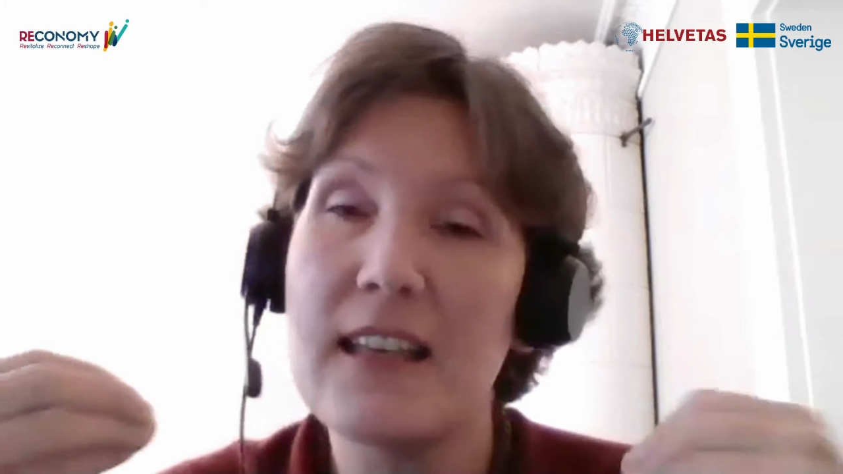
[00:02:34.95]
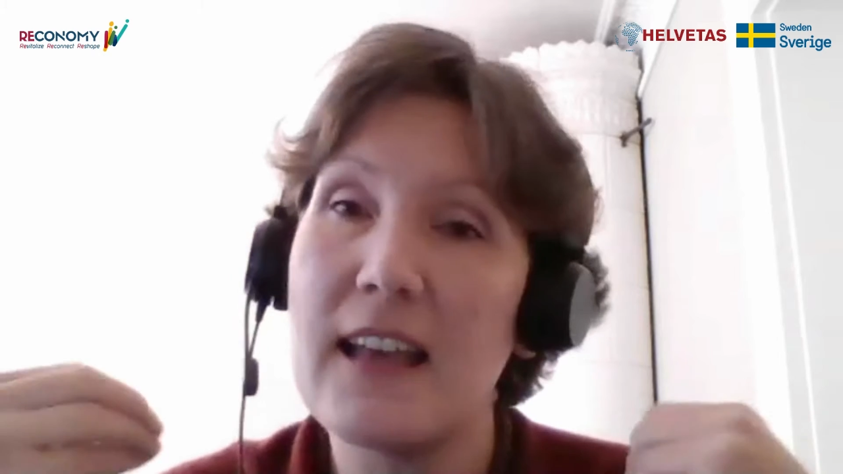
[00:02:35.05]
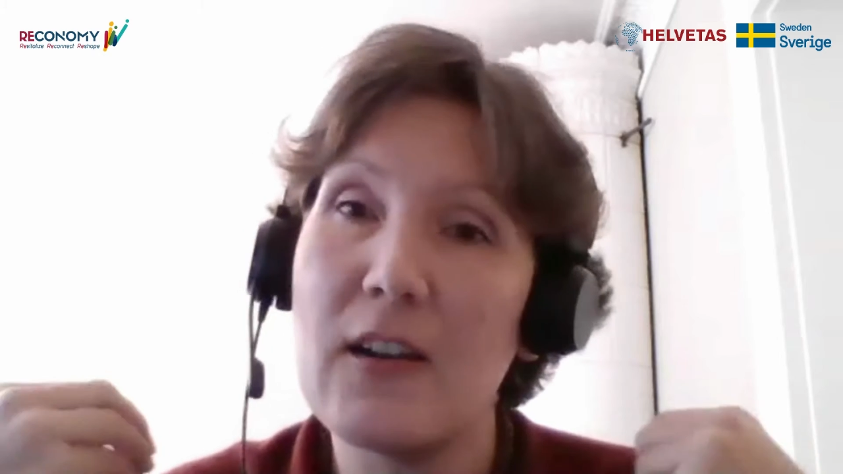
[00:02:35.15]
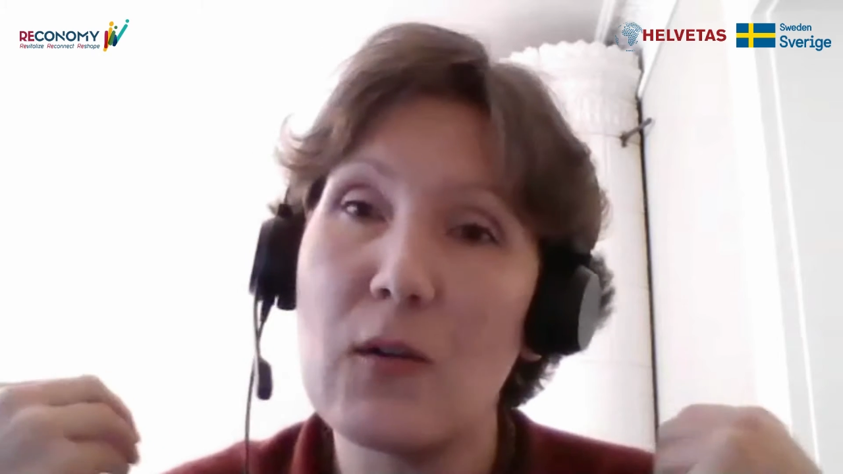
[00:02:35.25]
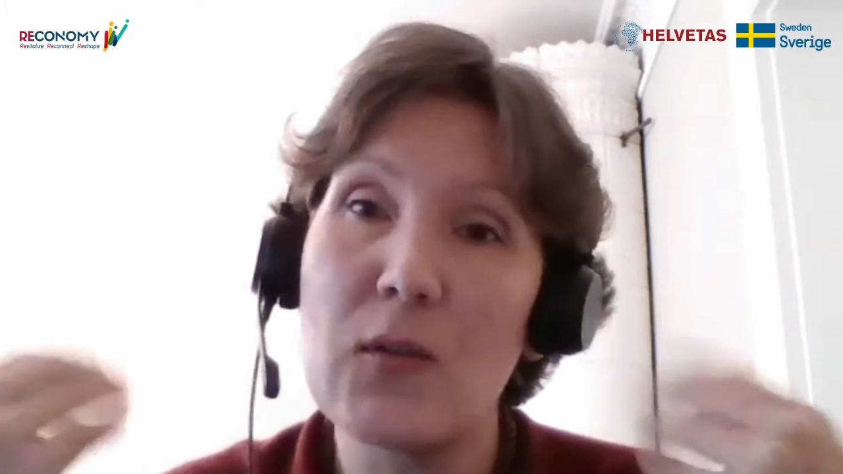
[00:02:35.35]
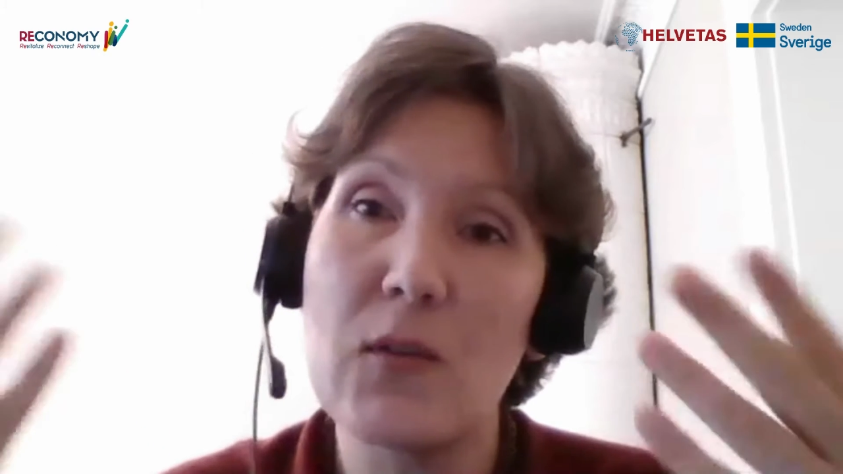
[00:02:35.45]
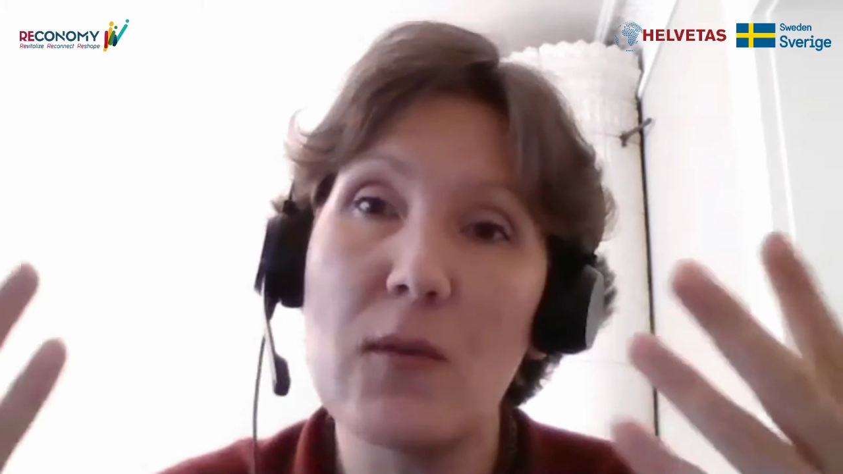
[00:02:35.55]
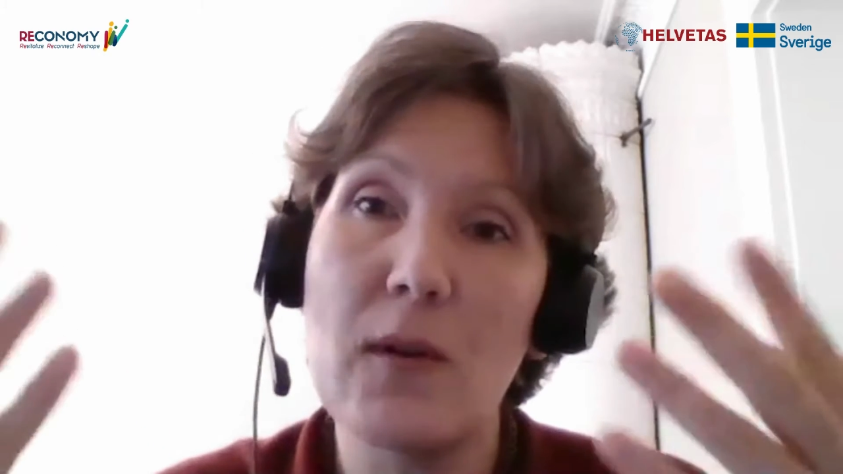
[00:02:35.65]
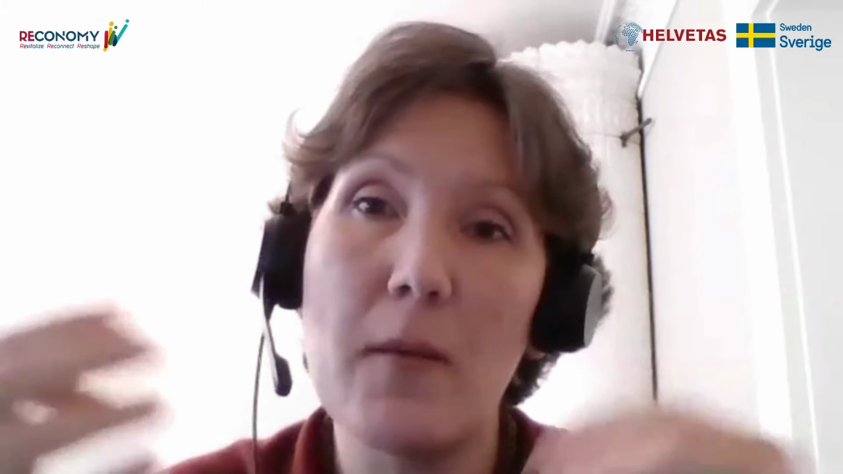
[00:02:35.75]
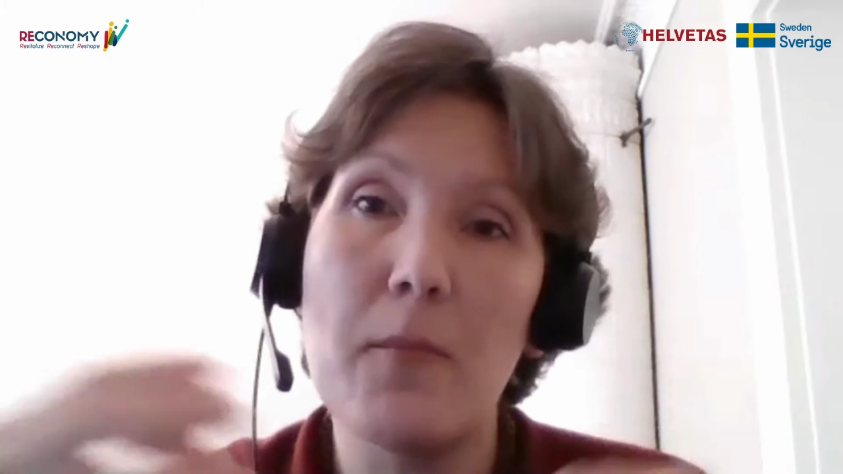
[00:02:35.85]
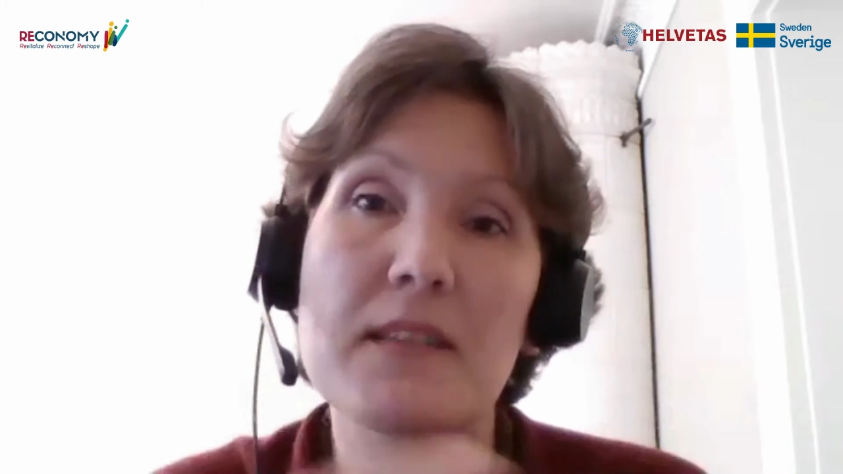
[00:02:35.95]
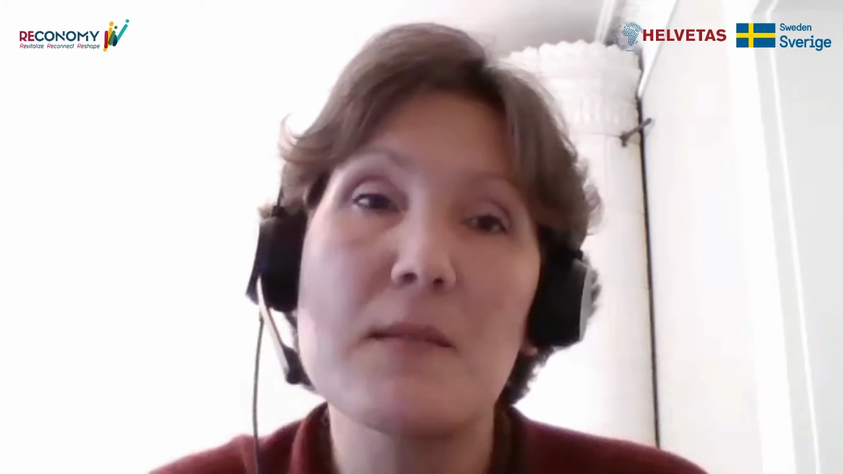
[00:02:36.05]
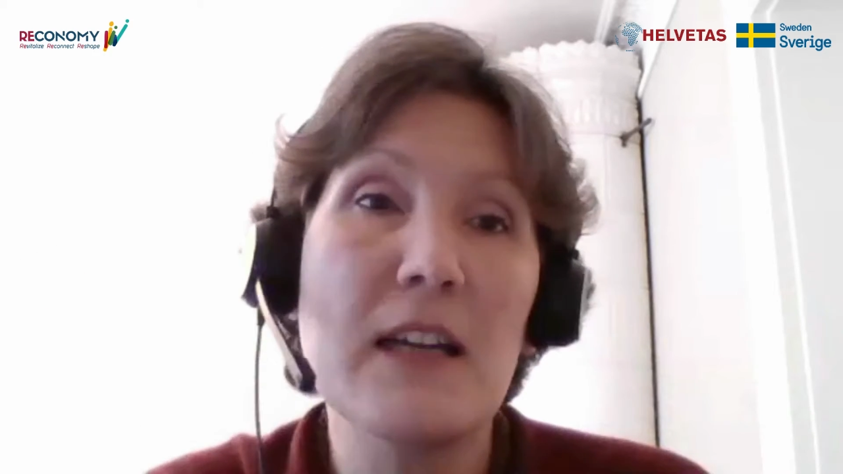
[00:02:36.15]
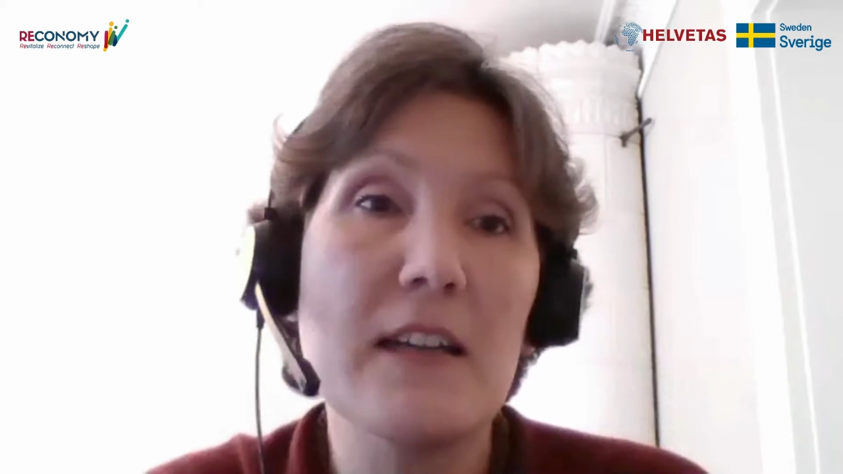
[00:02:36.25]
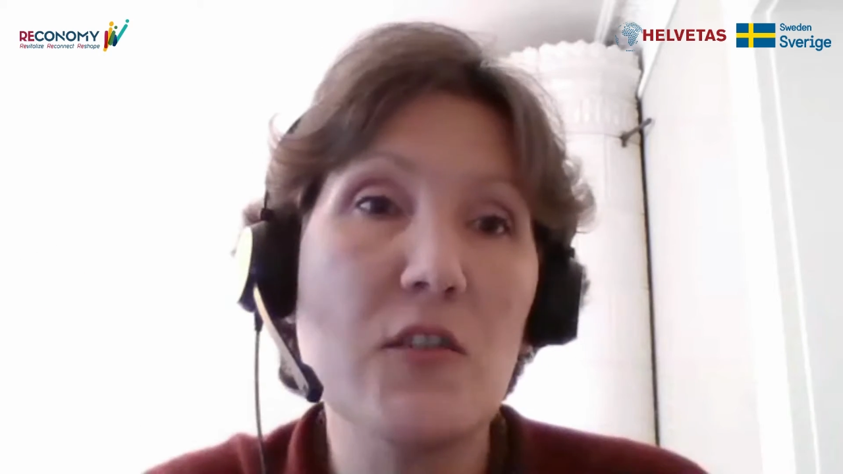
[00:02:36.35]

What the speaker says: and also a possibility